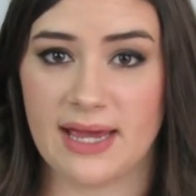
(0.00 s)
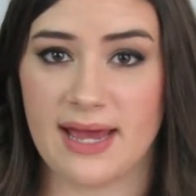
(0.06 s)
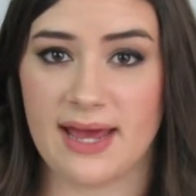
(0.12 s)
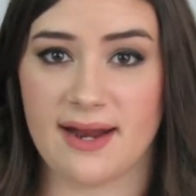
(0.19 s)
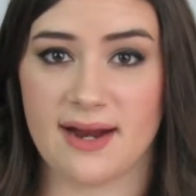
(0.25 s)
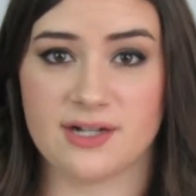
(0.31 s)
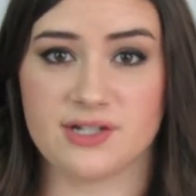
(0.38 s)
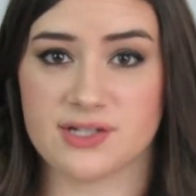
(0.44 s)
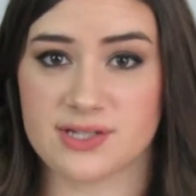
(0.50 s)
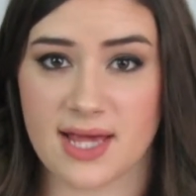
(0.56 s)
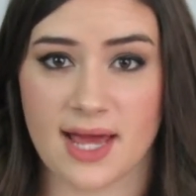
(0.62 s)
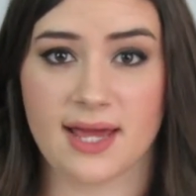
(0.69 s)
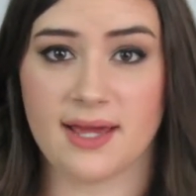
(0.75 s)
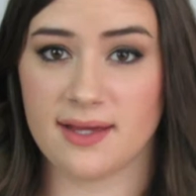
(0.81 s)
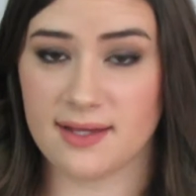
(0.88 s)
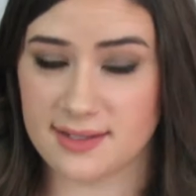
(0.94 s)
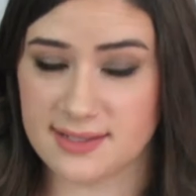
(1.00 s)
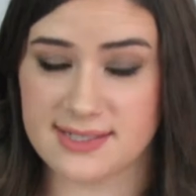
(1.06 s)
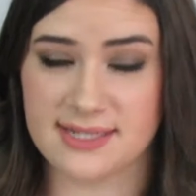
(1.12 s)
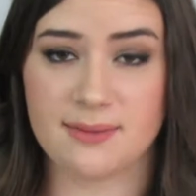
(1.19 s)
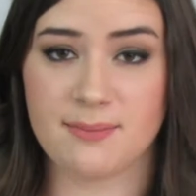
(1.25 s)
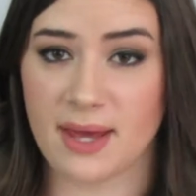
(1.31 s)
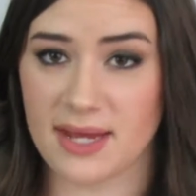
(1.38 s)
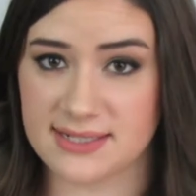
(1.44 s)
and I just like
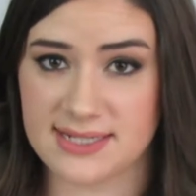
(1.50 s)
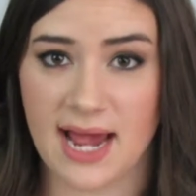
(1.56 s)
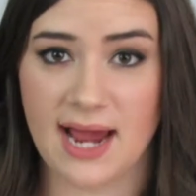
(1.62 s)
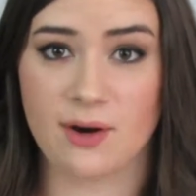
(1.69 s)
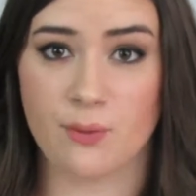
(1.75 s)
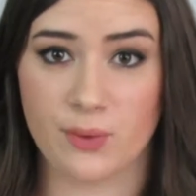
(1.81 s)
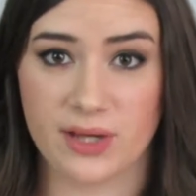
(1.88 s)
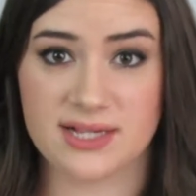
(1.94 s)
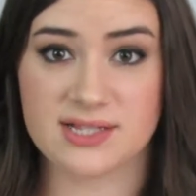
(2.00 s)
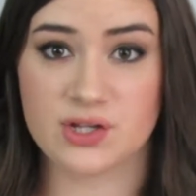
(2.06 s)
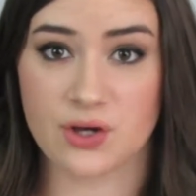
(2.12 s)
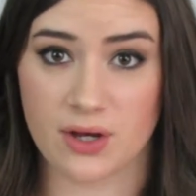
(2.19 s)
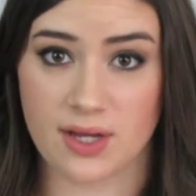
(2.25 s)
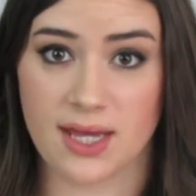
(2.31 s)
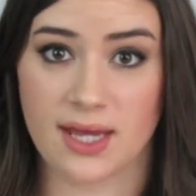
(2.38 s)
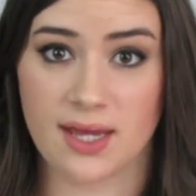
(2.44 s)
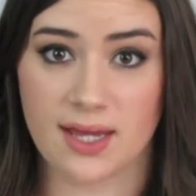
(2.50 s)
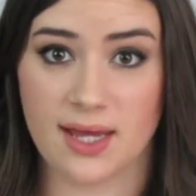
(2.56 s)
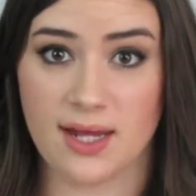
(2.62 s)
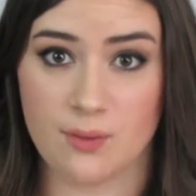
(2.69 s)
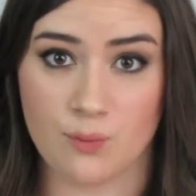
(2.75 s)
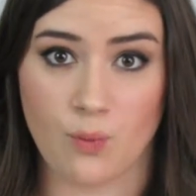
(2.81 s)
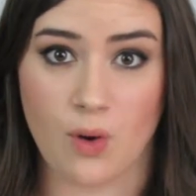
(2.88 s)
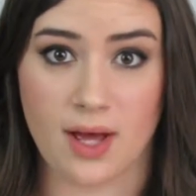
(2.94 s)
did my entire week's cooking
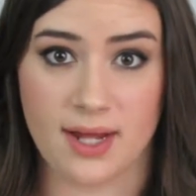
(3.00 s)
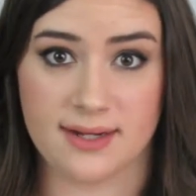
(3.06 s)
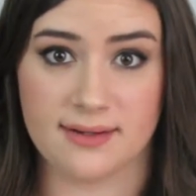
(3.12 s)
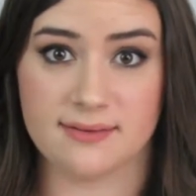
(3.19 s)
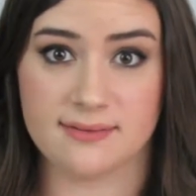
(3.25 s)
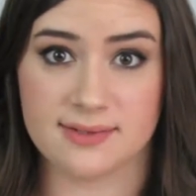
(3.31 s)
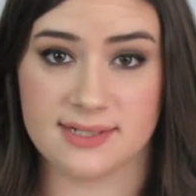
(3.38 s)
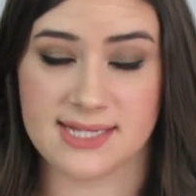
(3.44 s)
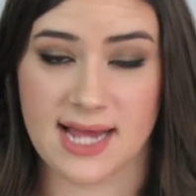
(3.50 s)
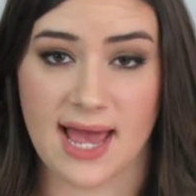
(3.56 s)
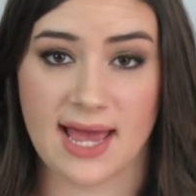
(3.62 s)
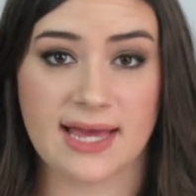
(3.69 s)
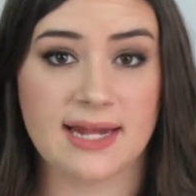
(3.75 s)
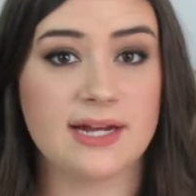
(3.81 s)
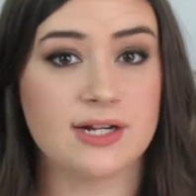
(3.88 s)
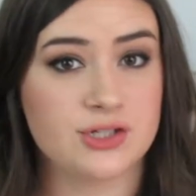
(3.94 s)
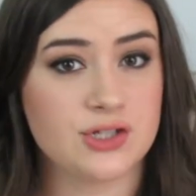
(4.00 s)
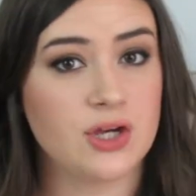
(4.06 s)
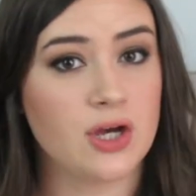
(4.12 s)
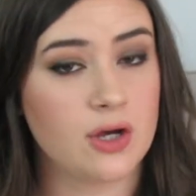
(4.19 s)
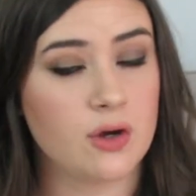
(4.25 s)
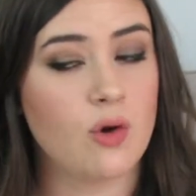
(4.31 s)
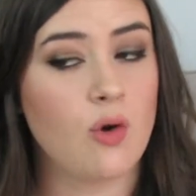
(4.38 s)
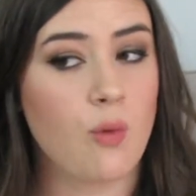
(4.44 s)
in one day. And it
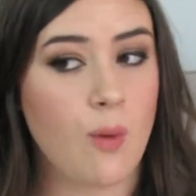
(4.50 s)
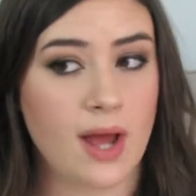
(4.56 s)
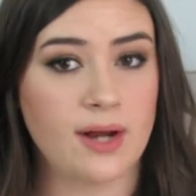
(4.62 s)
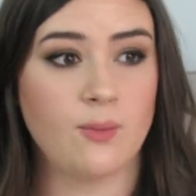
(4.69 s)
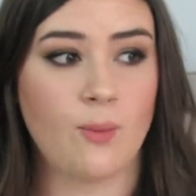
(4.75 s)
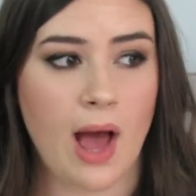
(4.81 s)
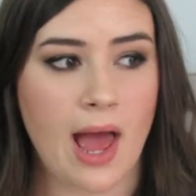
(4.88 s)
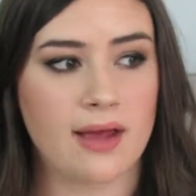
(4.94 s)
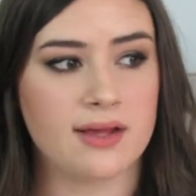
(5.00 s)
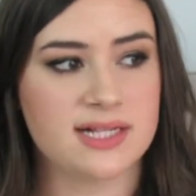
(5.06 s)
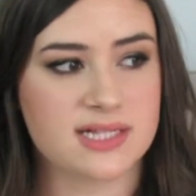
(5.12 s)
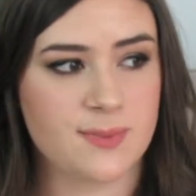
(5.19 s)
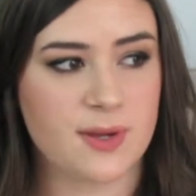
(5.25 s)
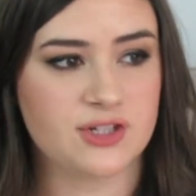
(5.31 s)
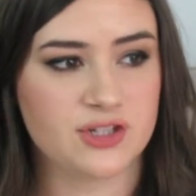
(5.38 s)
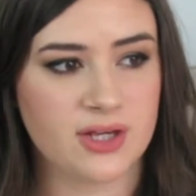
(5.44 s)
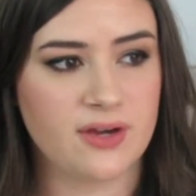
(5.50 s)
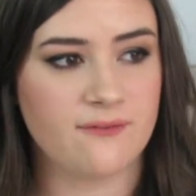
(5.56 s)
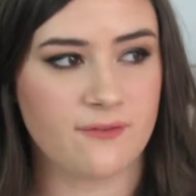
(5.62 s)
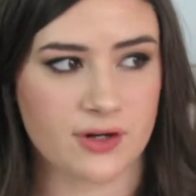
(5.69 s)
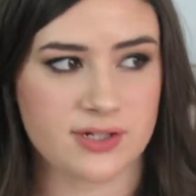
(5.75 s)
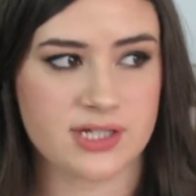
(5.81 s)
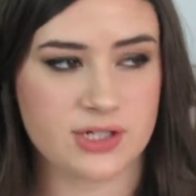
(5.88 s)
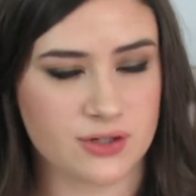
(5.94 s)
took quite a while, especially at
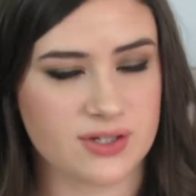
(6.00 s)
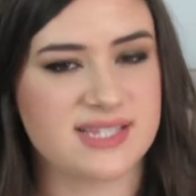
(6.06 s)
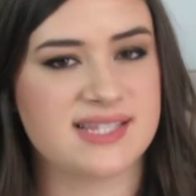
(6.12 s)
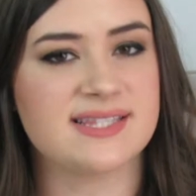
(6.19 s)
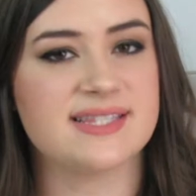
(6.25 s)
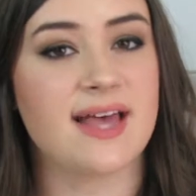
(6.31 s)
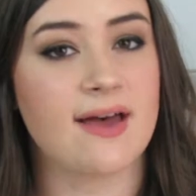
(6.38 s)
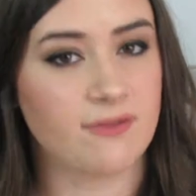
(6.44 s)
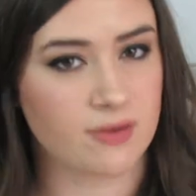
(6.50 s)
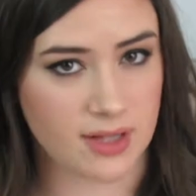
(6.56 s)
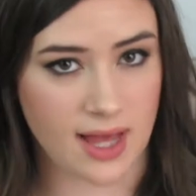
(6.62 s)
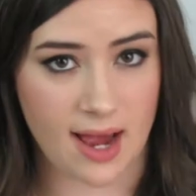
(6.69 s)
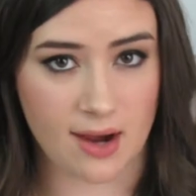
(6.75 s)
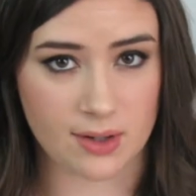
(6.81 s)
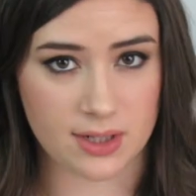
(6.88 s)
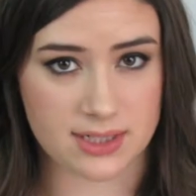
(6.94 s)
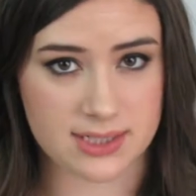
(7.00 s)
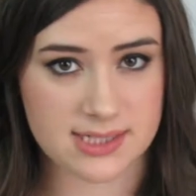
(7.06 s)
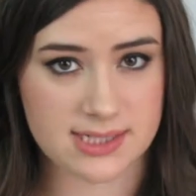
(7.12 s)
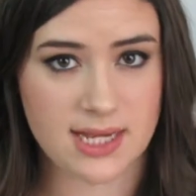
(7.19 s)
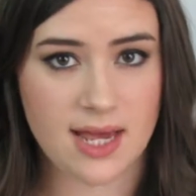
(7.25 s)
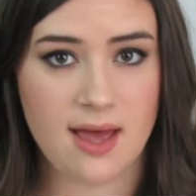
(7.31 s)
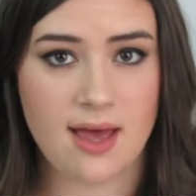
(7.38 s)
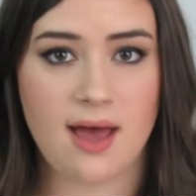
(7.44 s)
first. It took several
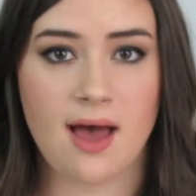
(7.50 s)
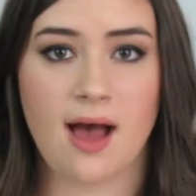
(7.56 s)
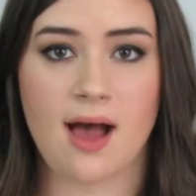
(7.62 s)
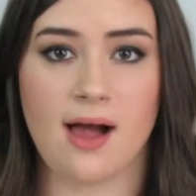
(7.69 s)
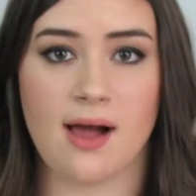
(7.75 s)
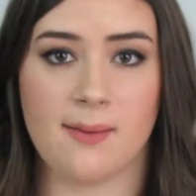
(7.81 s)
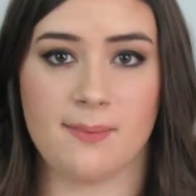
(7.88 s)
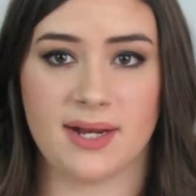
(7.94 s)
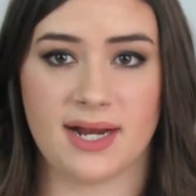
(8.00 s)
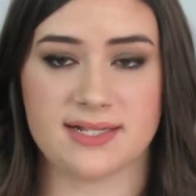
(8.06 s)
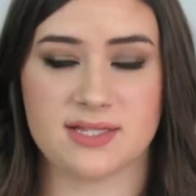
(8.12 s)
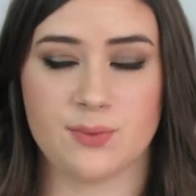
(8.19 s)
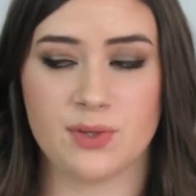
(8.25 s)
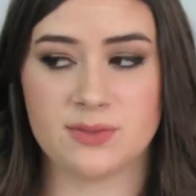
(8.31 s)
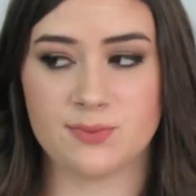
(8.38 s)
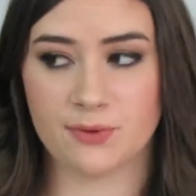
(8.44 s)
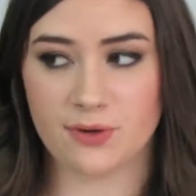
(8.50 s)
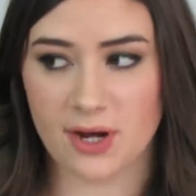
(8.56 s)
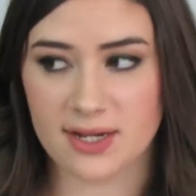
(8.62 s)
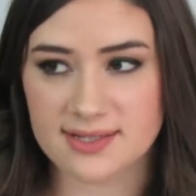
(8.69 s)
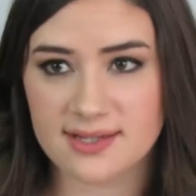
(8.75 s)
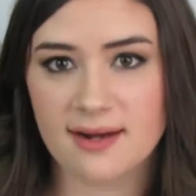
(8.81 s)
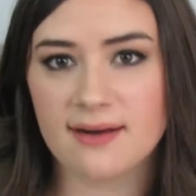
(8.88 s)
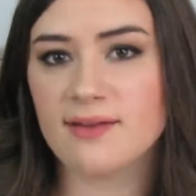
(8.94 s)
hours. But as the weeks
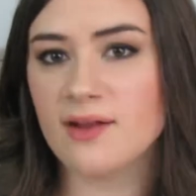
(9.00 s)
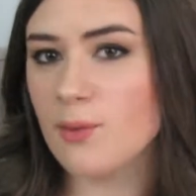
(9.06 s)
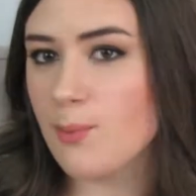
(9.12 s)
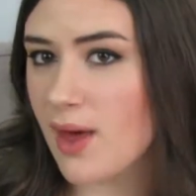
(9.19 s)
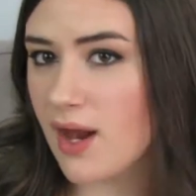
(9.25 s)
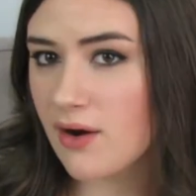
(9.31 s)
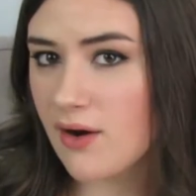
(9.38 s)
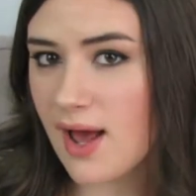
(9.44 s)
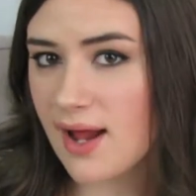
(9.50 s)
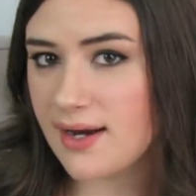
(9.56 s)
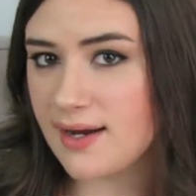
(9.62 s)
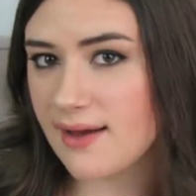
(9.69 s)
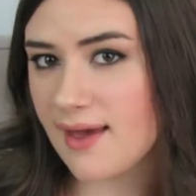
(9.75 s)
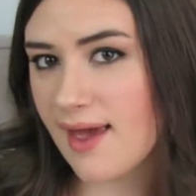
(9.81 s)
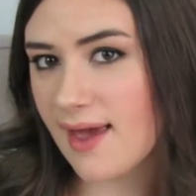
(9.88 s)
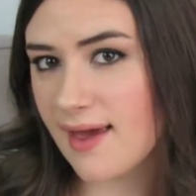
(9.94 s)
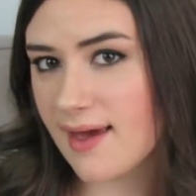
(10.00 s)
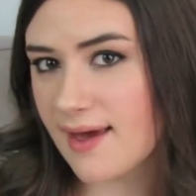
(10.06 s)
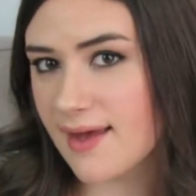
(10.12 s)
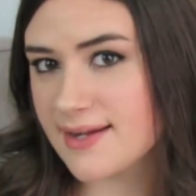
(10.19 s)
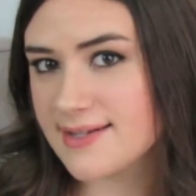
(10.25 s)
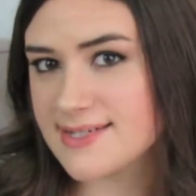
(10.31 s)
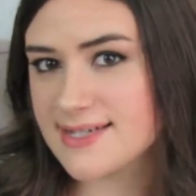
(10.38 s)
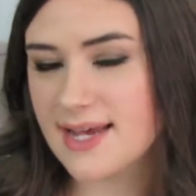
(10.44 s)
progressed, I got a little better at it.
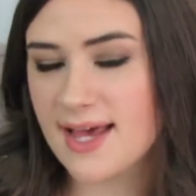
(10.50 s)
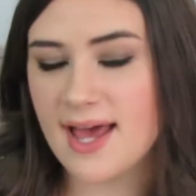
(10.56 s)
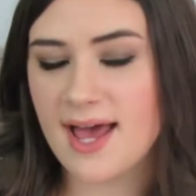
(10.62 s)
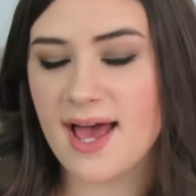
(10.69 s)
And